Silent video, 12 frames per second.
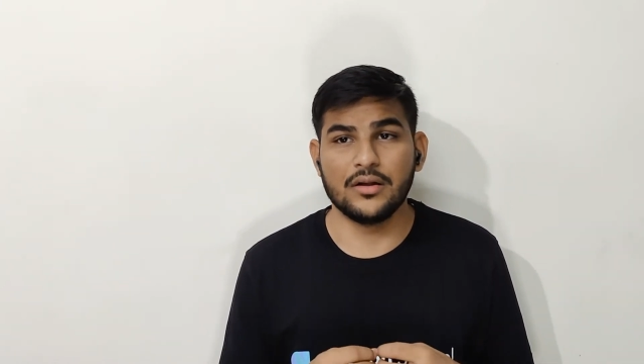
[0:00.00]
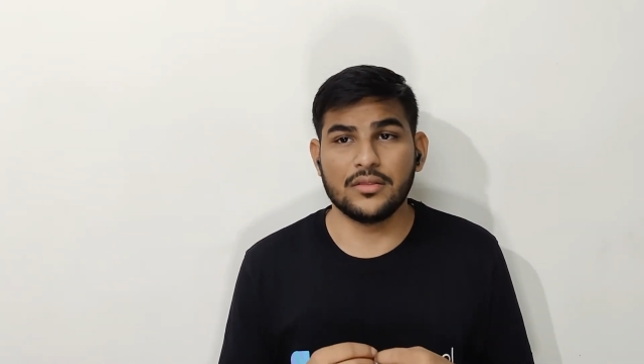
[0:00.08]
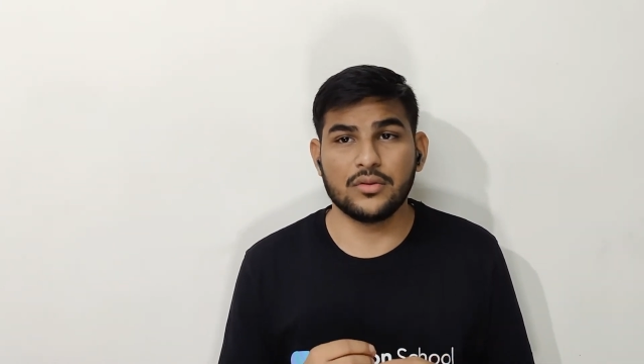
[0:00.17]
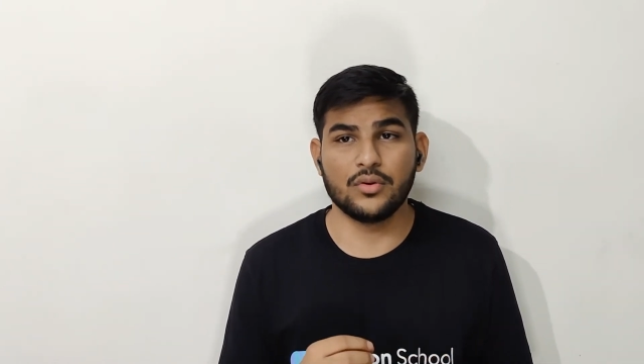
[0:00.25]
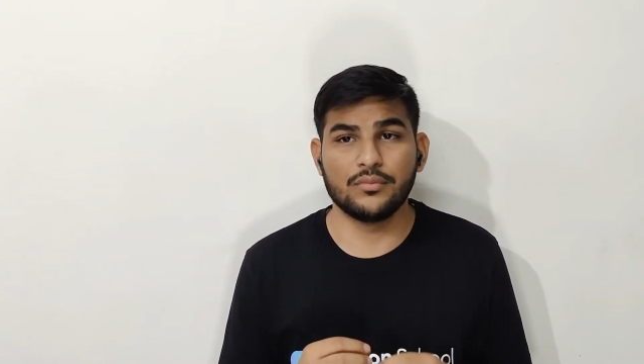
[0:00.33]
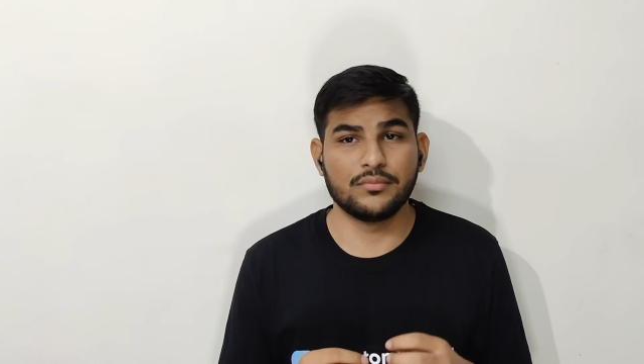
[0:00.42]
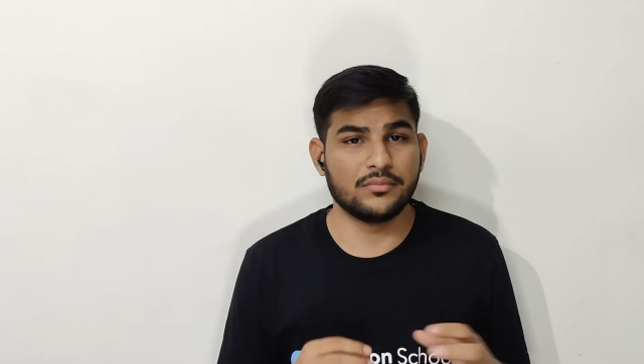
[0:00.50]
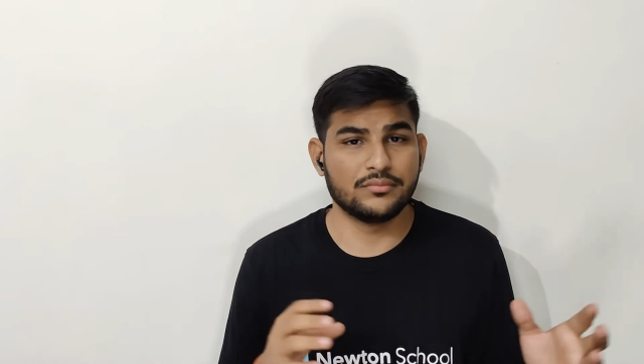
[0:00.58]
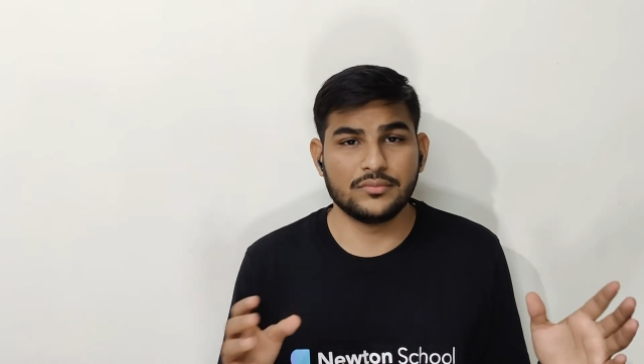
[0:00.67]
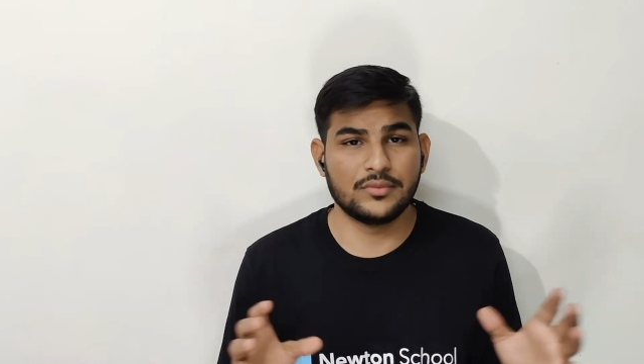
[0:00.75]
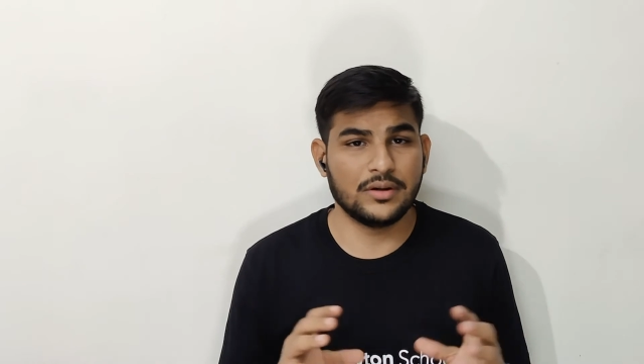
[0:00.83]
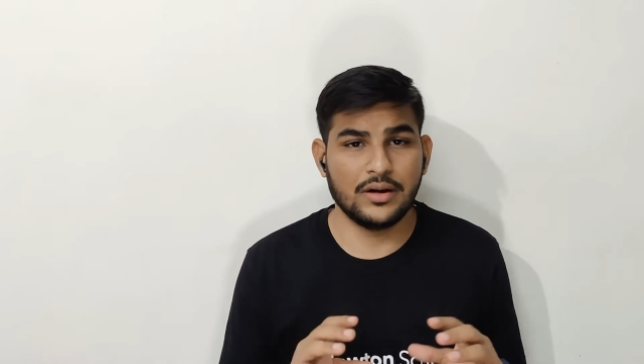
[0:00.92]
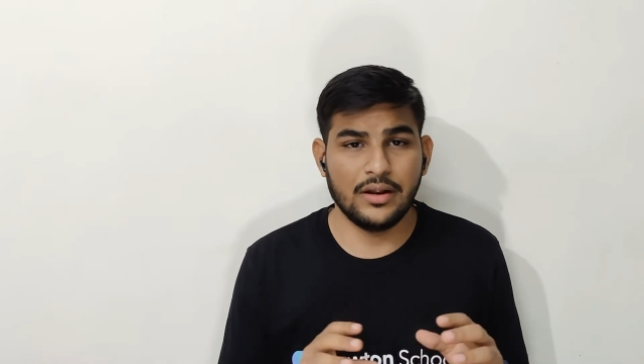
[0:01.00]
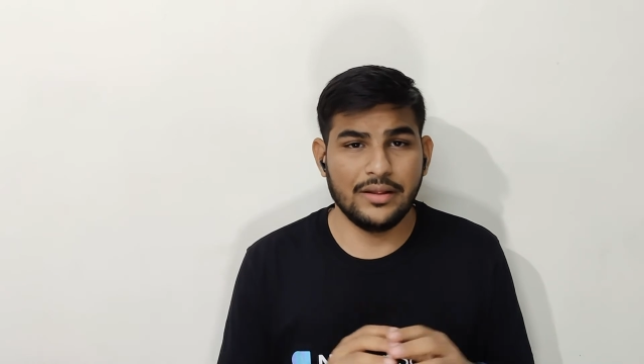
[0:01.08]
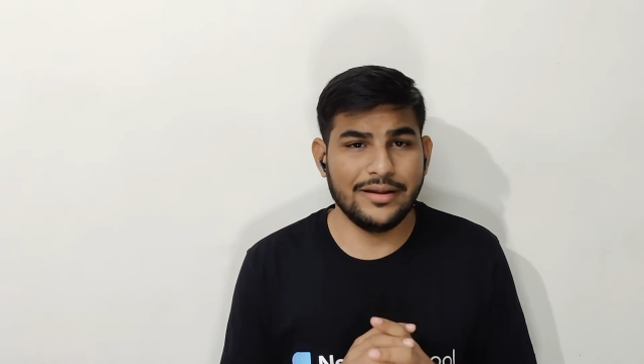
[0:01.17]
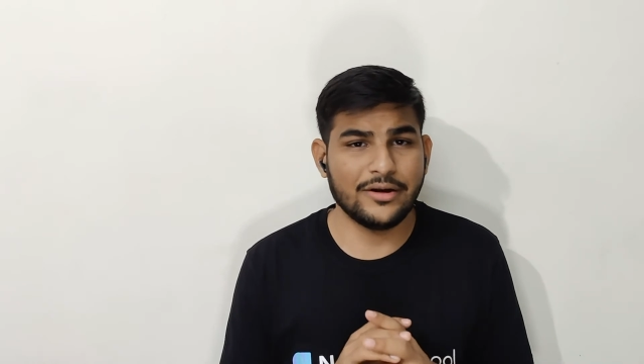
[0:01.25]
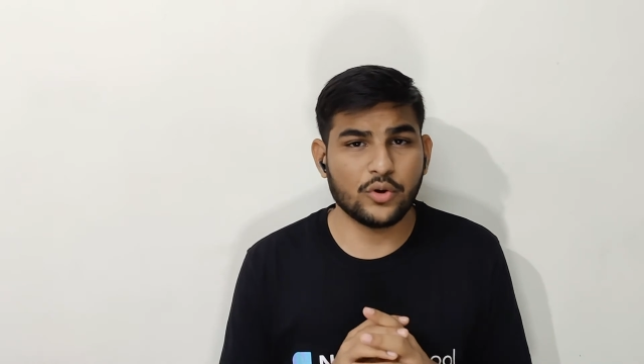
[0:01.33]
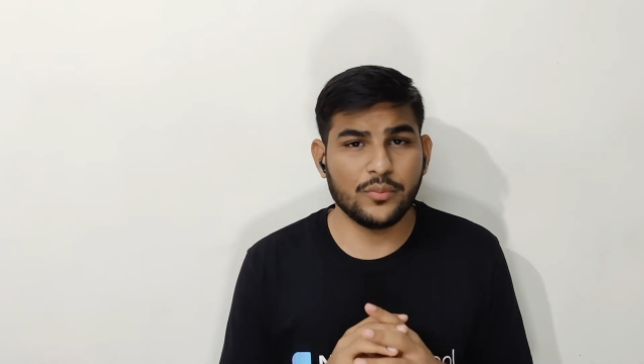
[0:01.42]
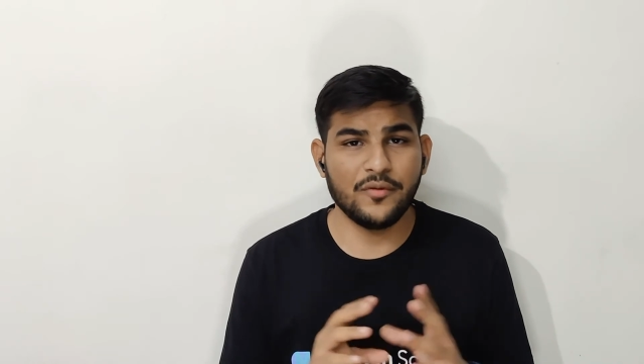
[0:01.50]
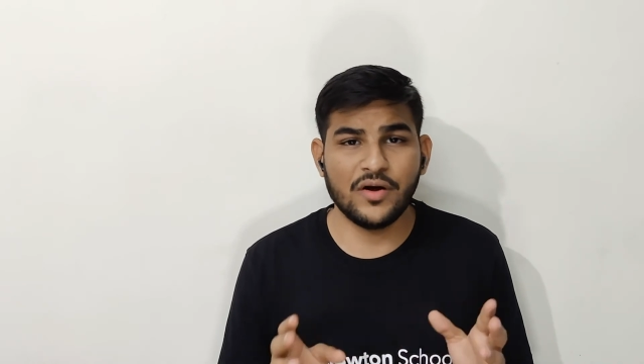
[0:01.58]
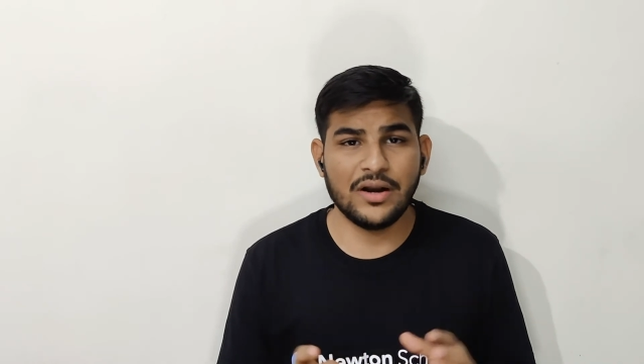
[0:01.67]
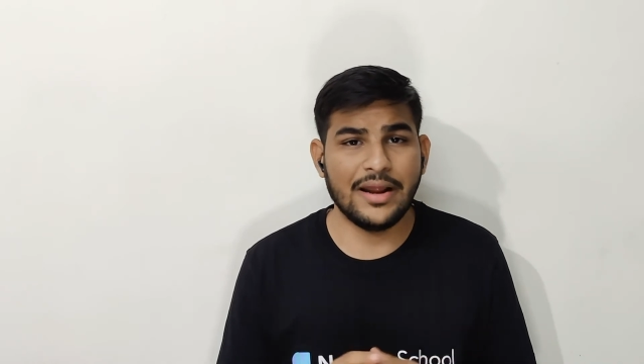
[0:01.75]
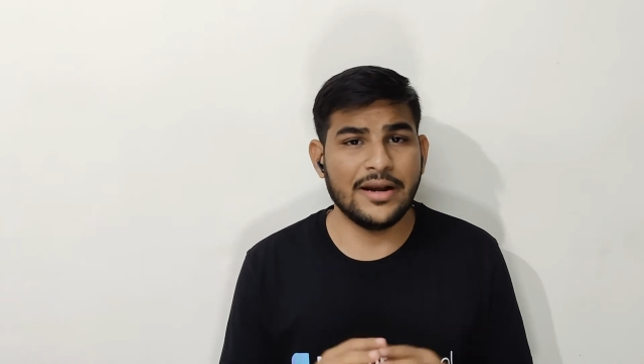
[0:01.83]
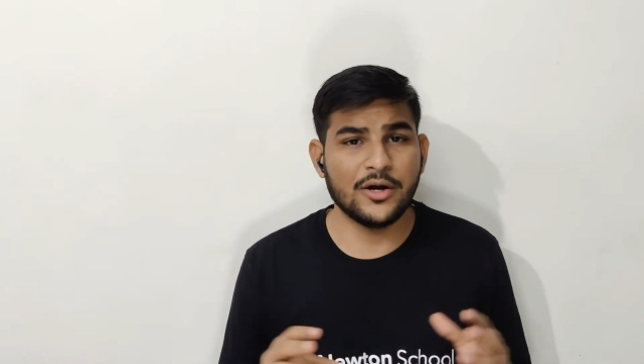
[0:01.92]
So it could be
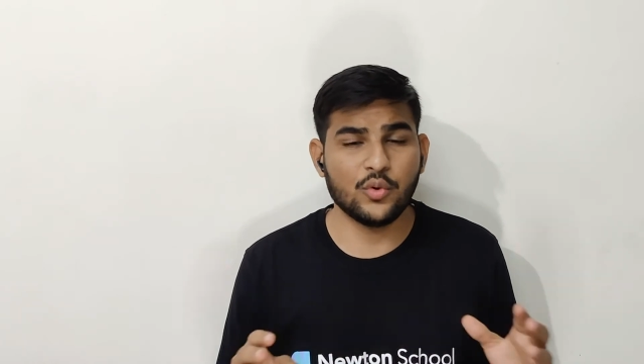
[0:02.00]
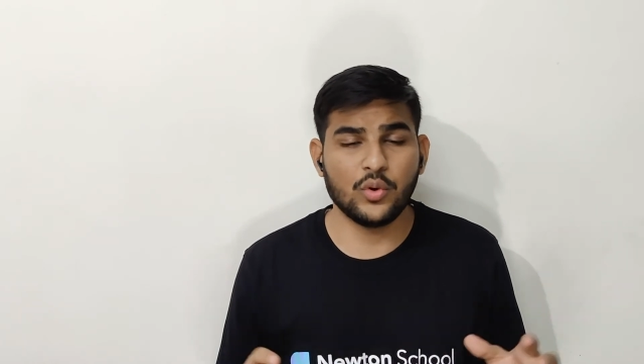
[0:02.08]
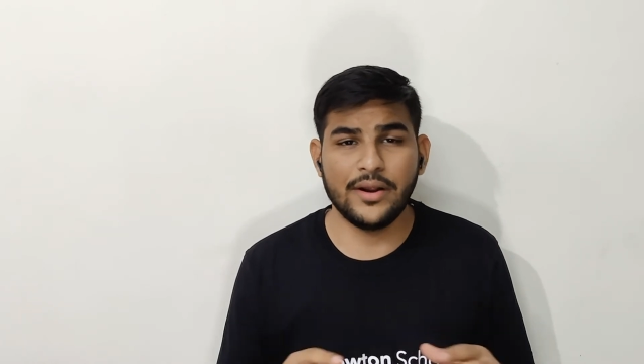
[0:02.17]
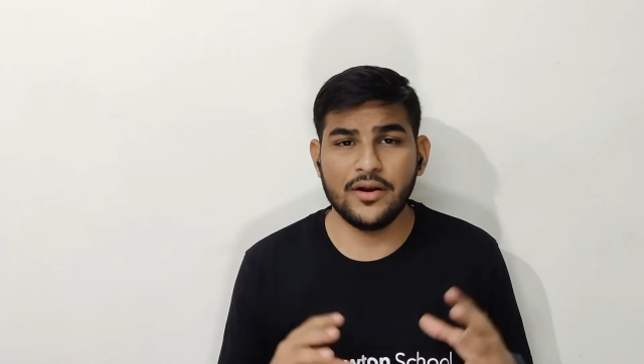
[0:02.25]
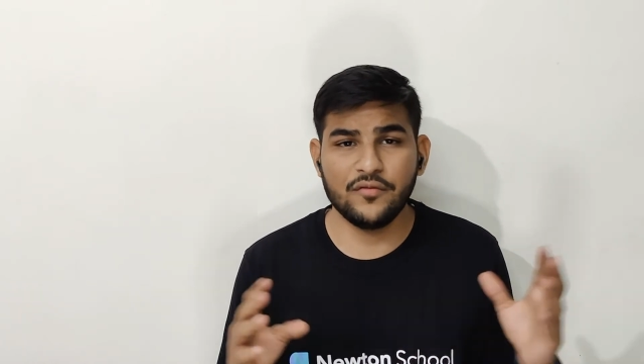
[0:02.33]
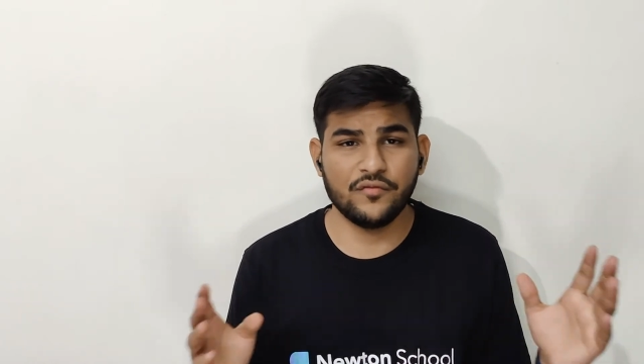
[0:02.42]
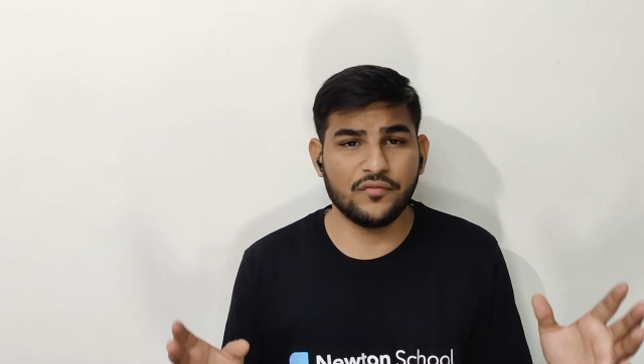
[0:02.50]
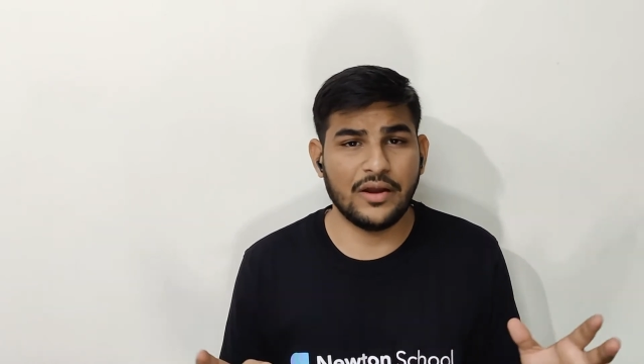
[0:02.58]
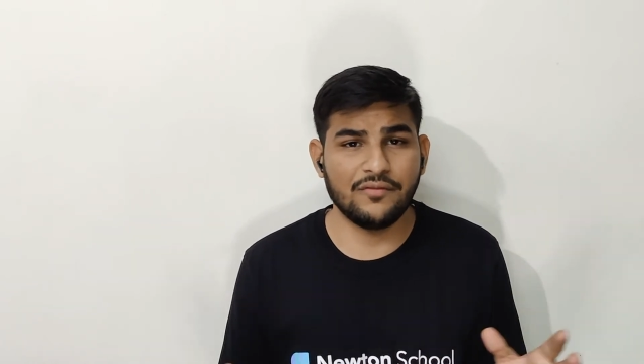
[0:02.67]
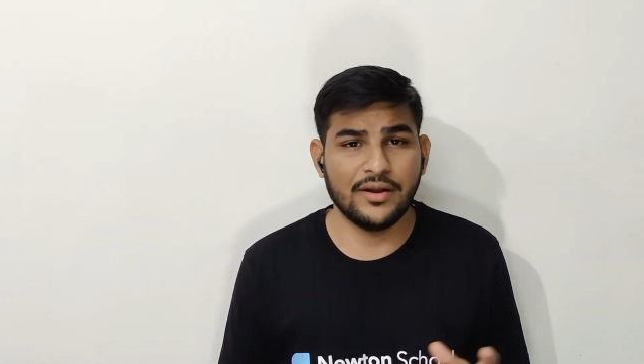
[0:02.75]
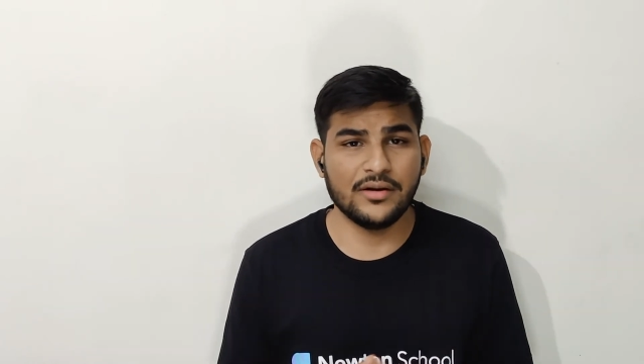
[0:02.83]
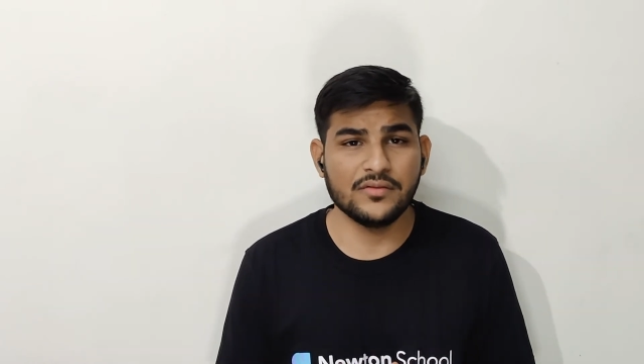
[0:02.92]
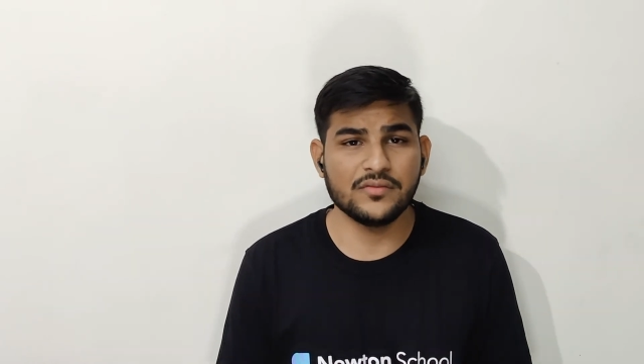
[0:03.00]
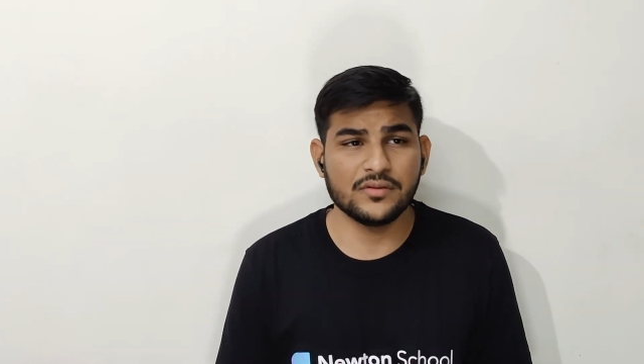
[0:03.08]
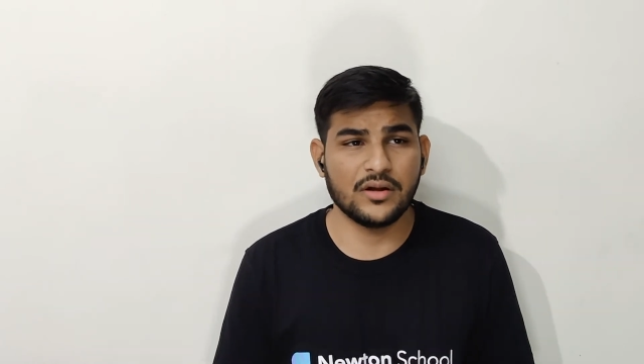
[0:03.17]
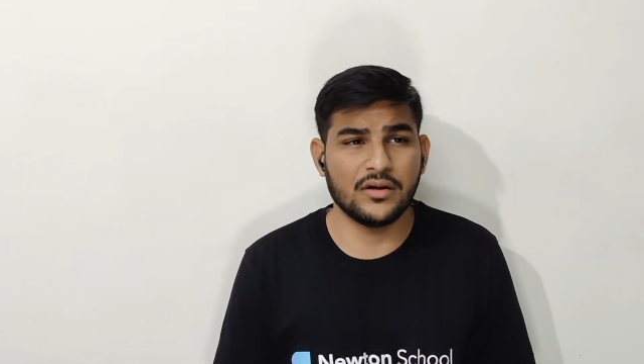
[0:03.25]
1-liner, 2-liner, 5-liners.